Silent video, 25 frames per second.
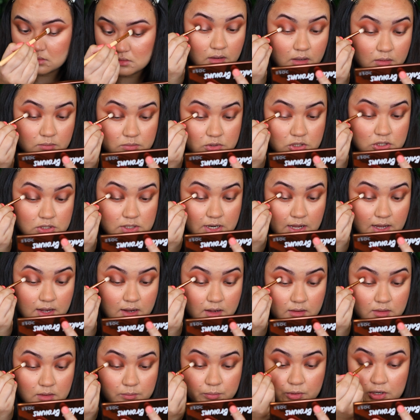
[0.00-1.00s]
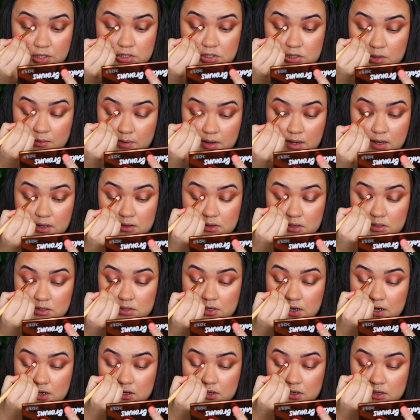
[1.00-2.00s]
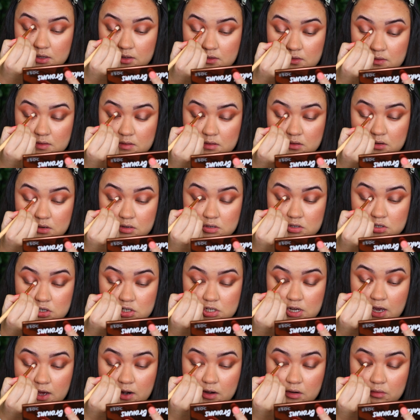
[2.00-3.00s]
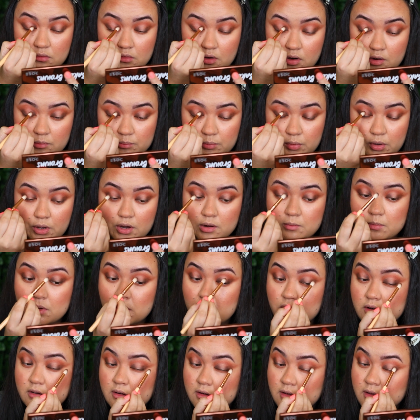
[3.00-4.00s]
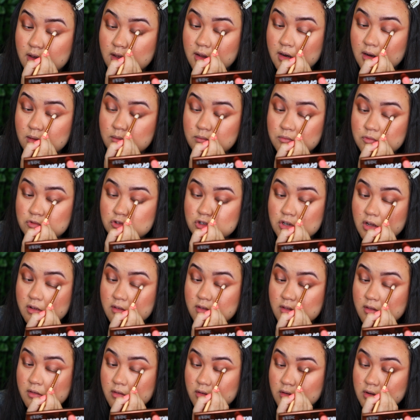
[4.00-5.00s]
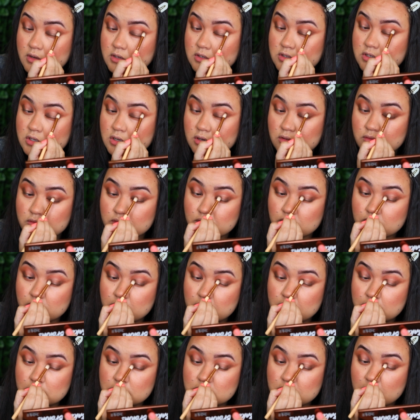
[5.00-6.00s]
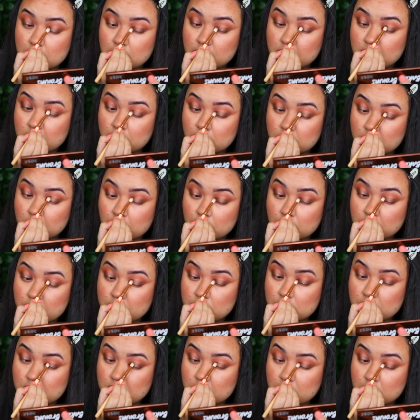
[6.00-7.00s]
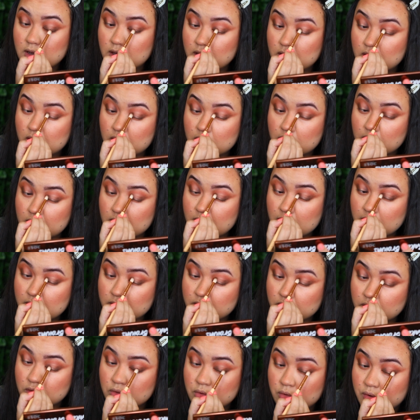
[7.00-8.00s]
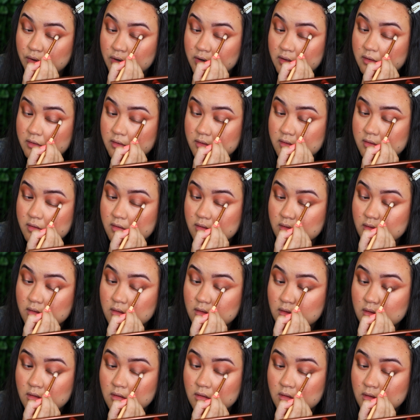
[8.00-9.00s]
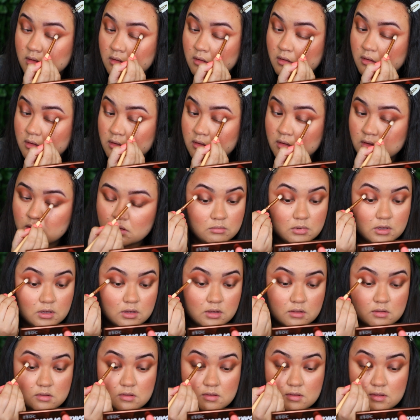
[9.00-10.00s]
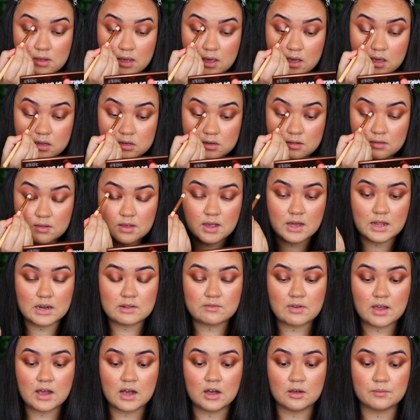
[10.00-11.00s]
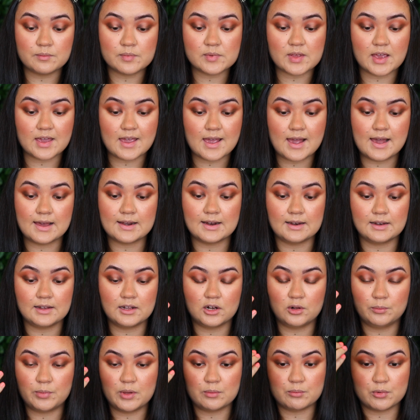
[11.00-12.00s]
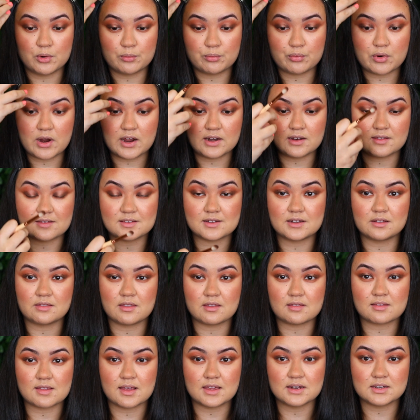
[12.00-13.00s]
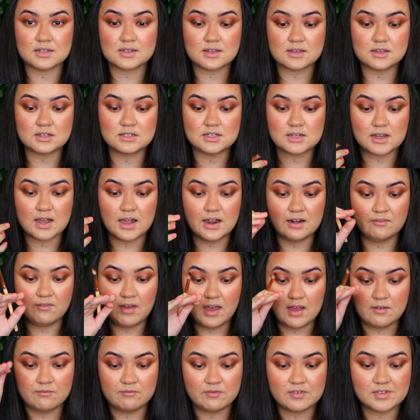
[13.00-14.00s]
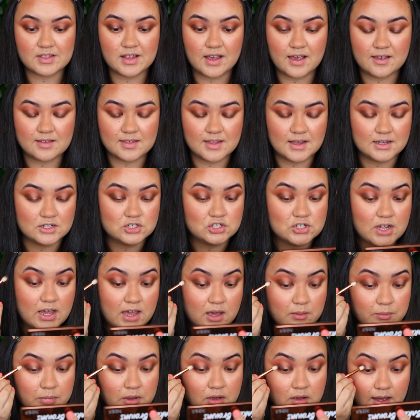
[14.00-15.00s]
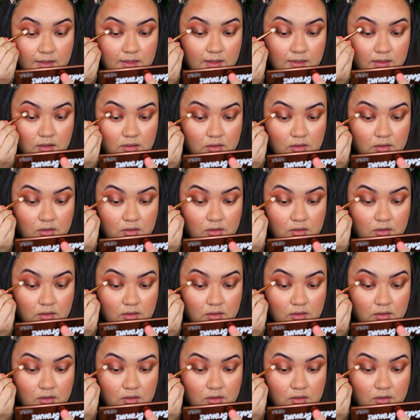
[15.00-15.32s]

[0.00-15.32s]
I'm just taking the brush that we had the darkest shadow Rock Bottom on, and I'm just going to re-darken those inner and outer corners. You can see it just kind of helps like add a little bit more brightness to the center to kind of emphasize that shape. I think